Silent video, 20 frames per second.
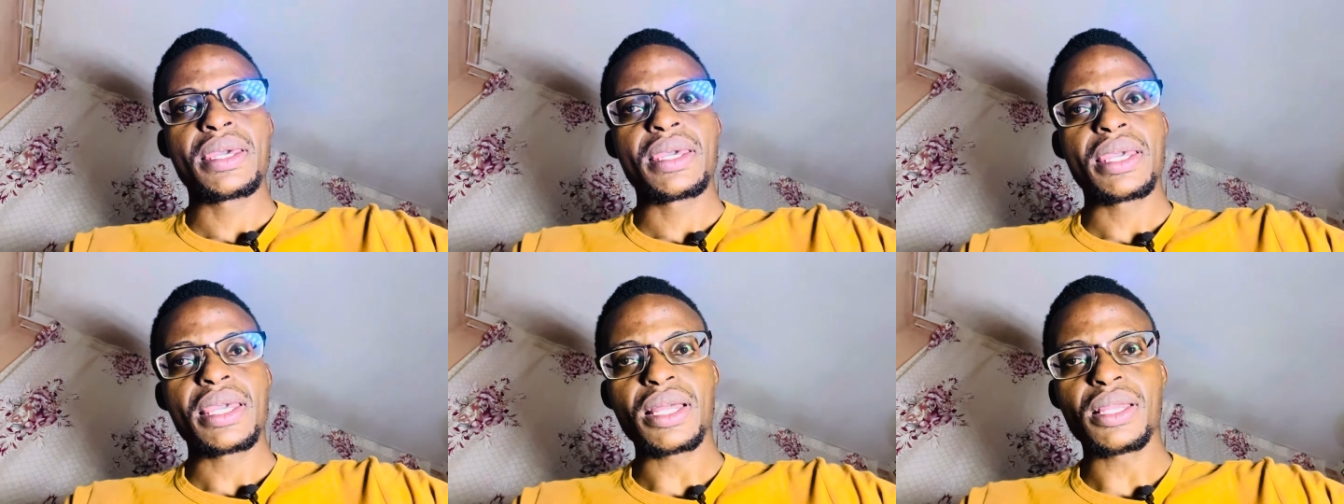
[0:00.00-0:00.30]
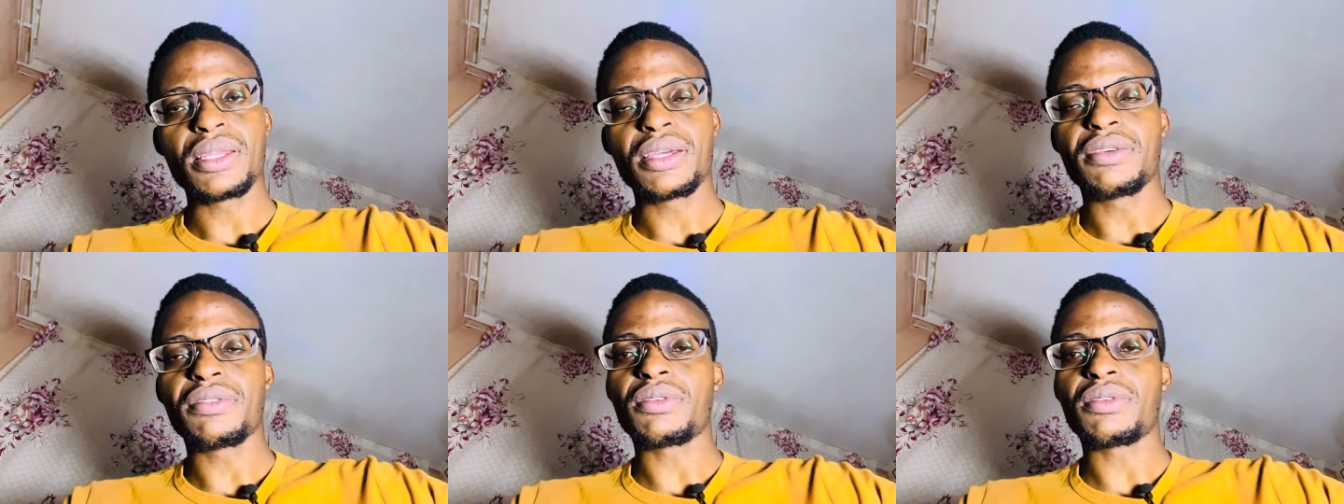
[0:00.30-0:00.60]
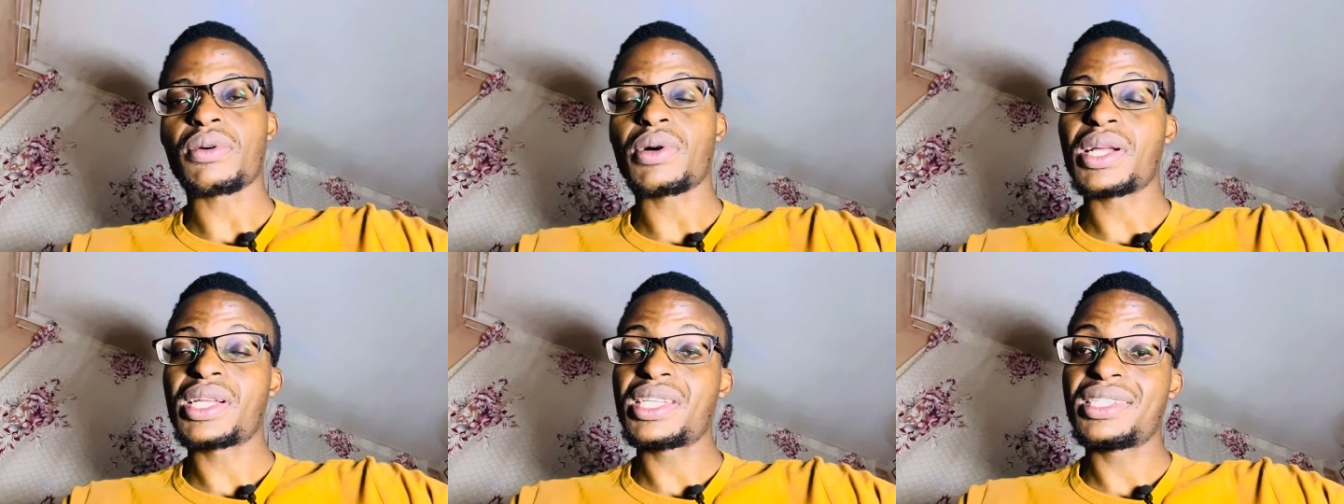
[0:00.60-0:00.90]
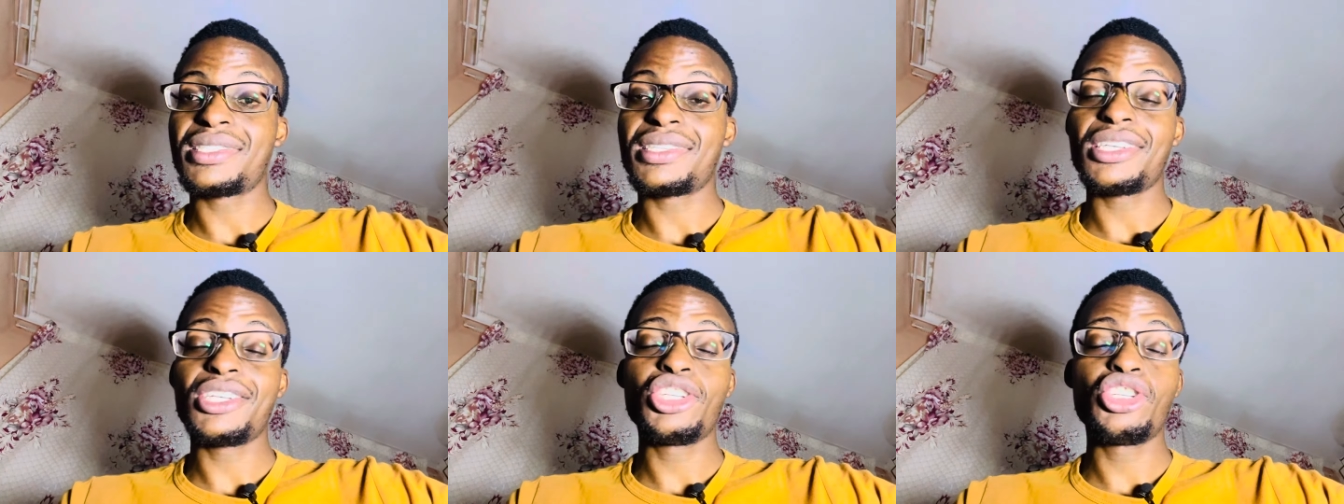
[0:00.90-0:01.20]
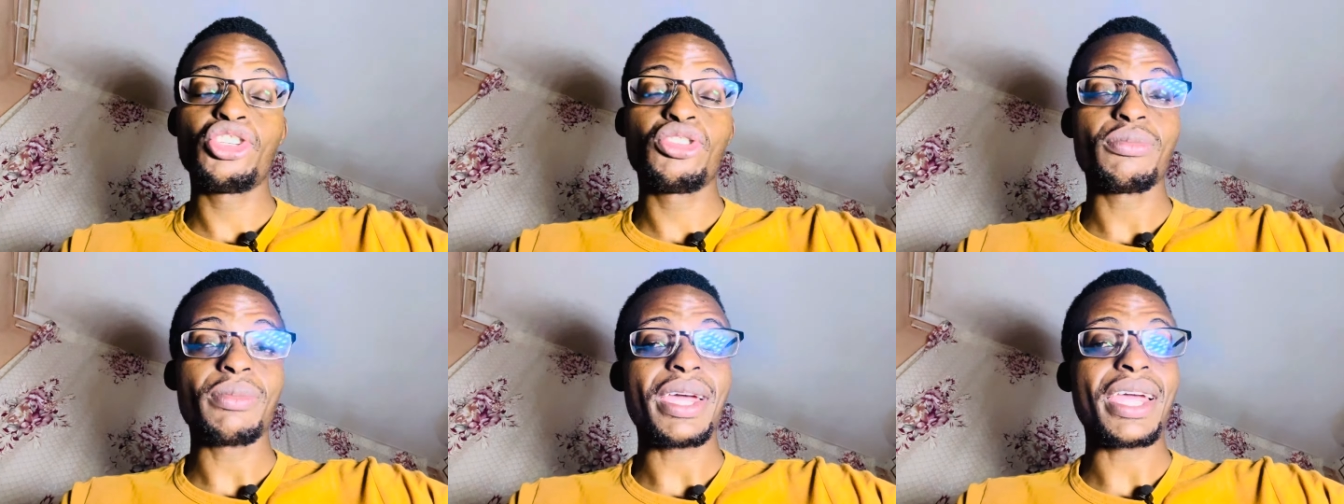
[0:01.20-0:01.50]
hello everyone it's
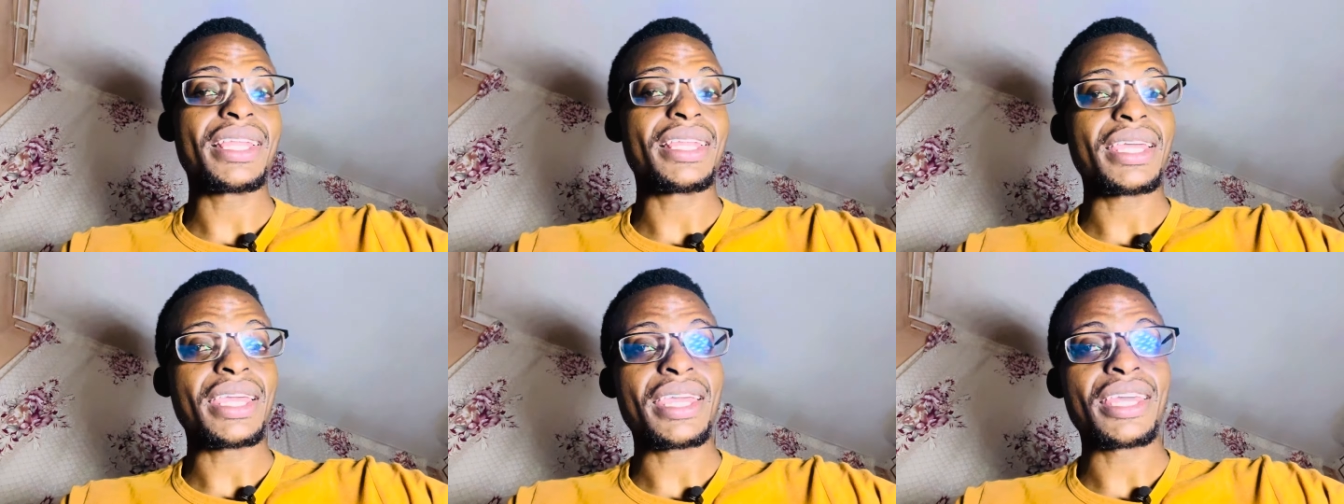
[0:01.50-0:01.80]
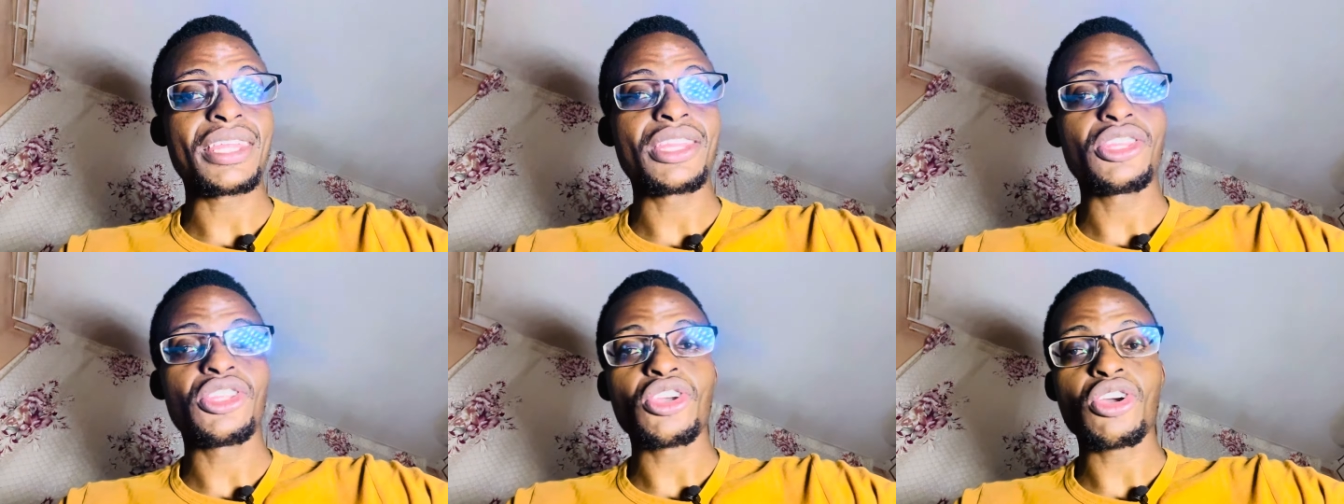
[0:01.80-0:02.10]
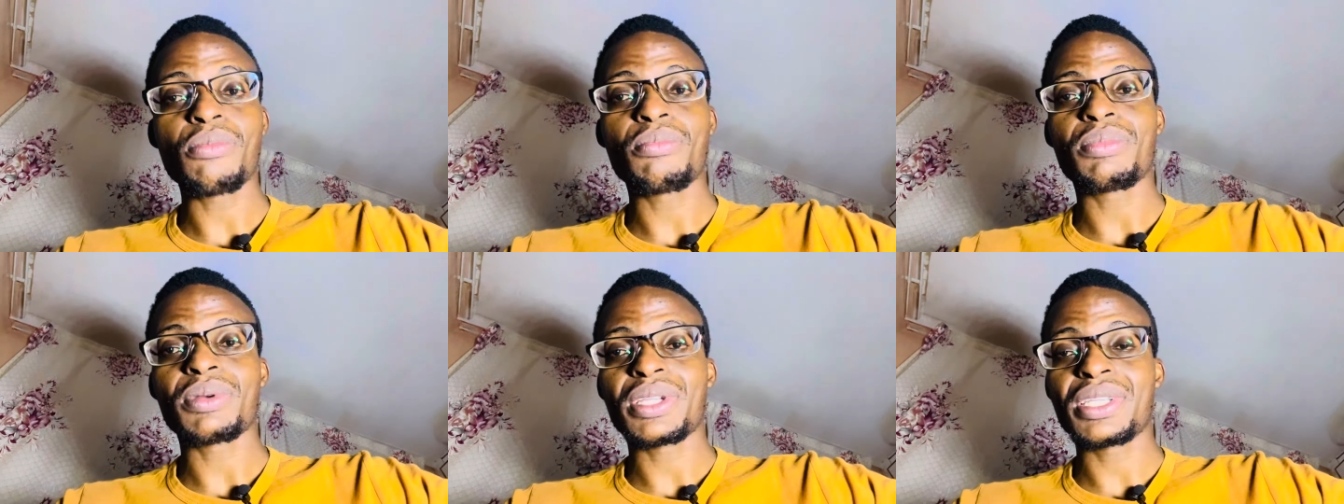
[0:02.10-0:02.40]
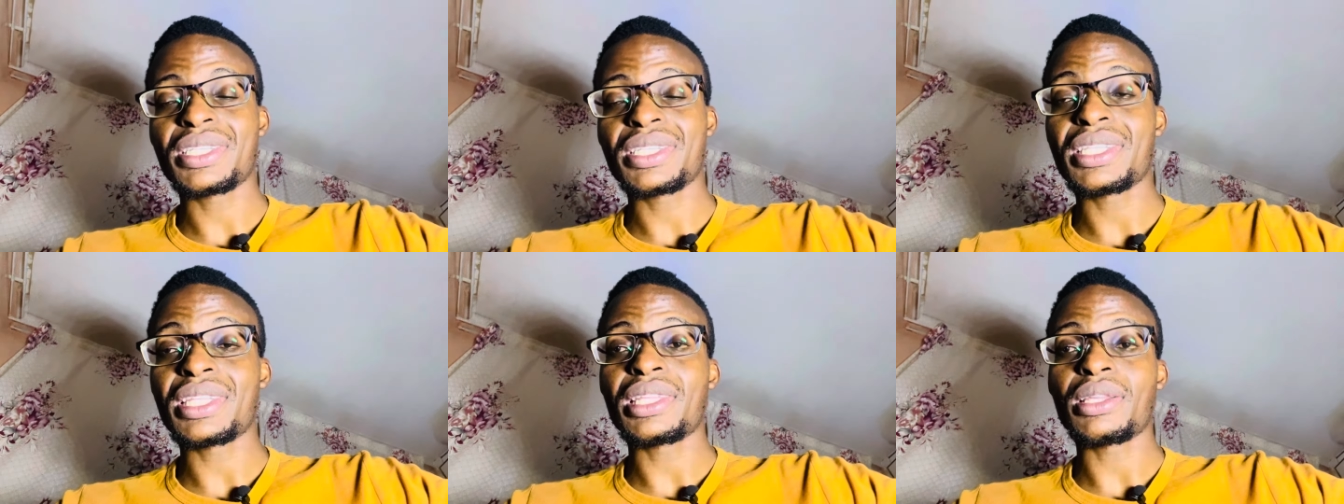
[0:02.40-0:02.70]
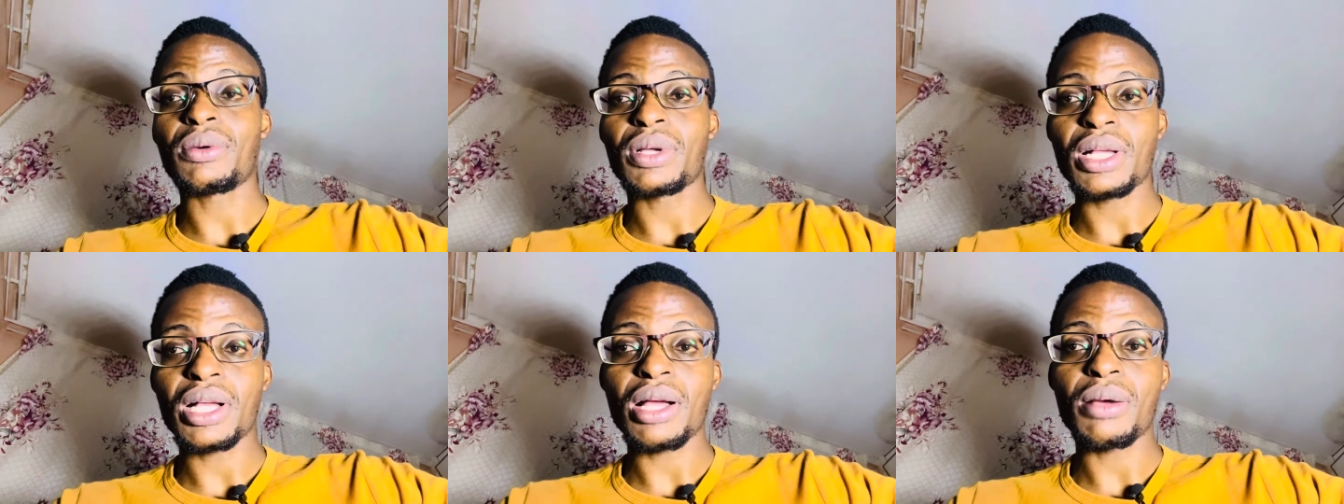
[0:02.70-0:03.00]
ishmael and your priest and i
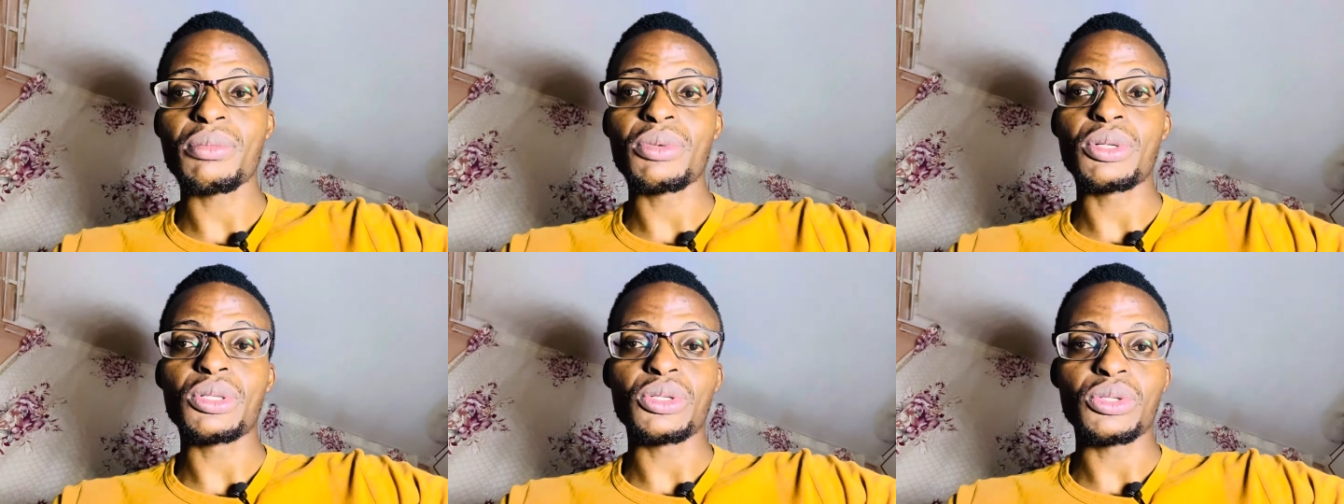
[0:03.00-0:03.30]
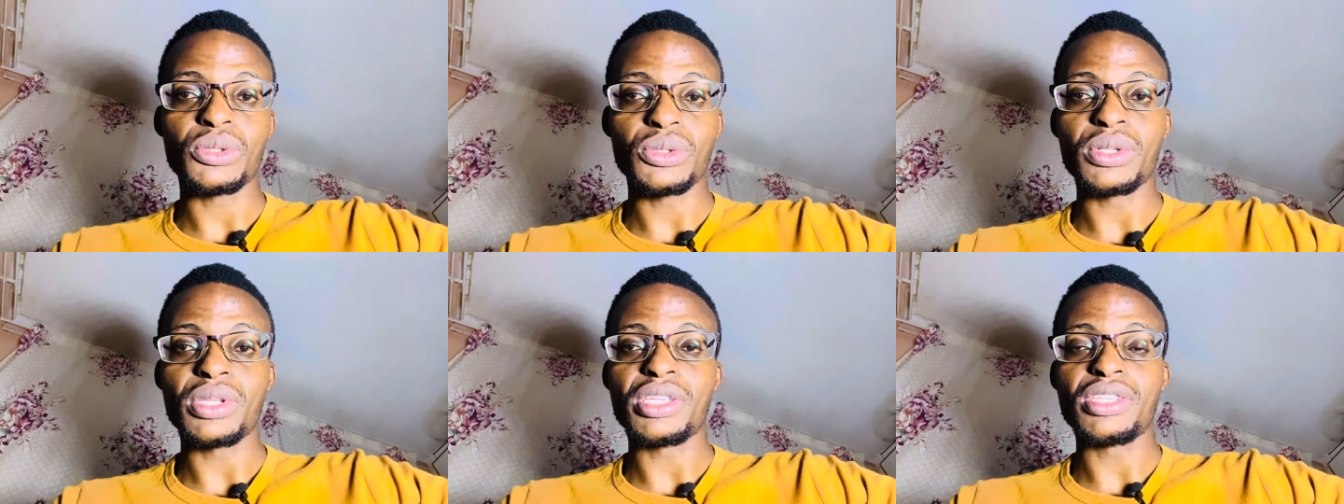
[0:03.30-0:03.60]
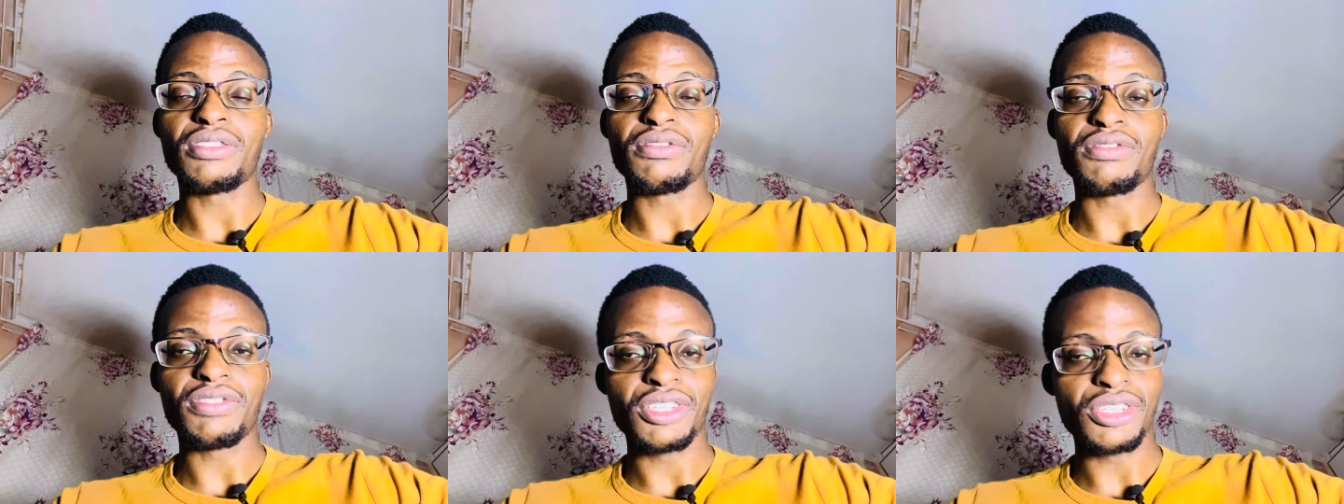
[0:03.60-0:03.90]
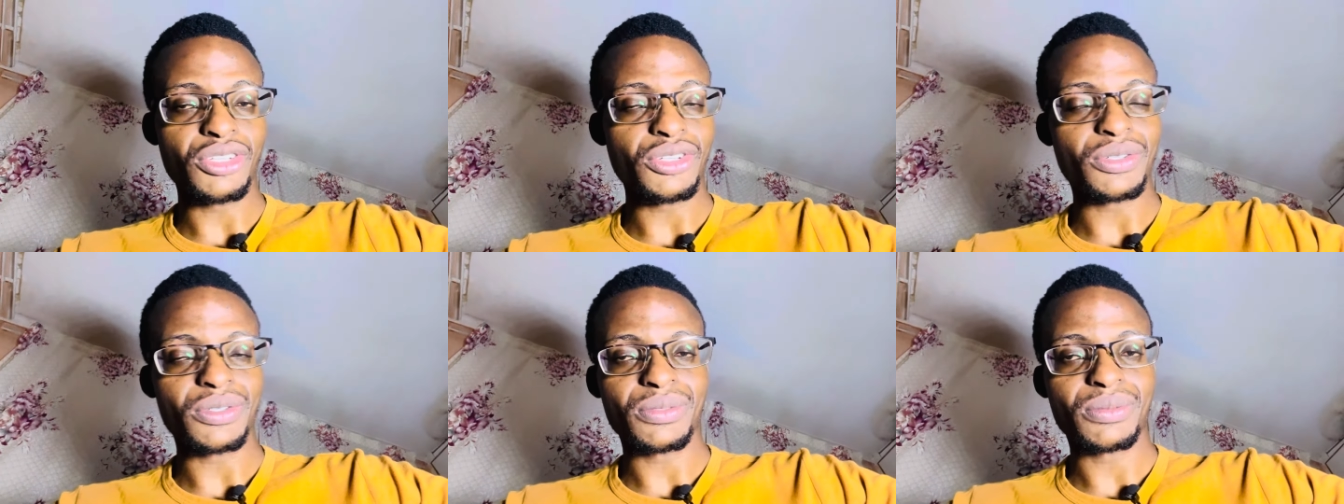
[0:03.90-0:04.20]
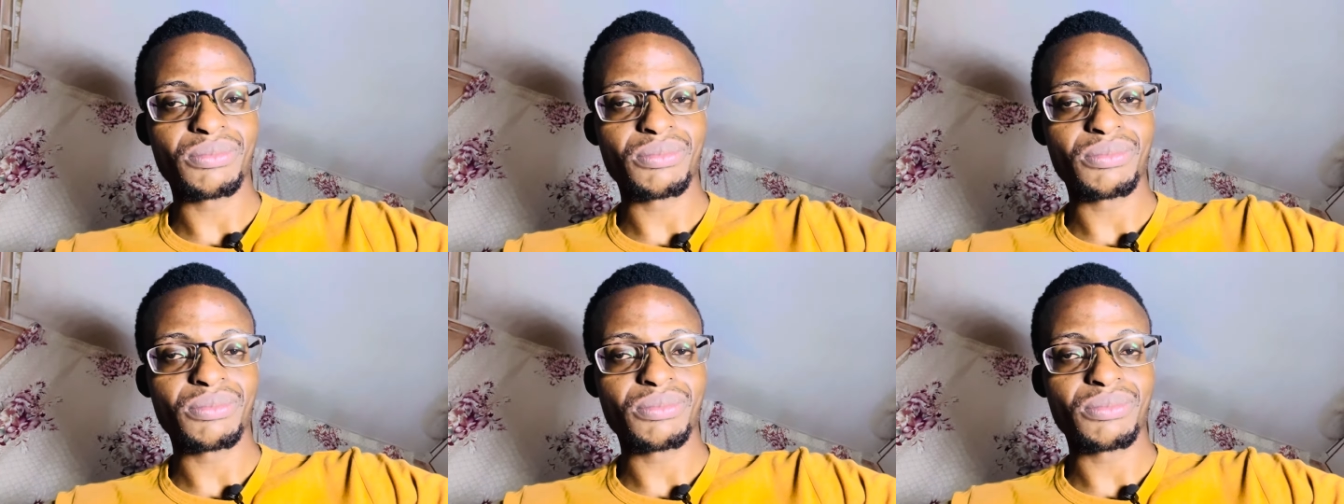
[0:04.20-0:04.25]
welcome you to today's video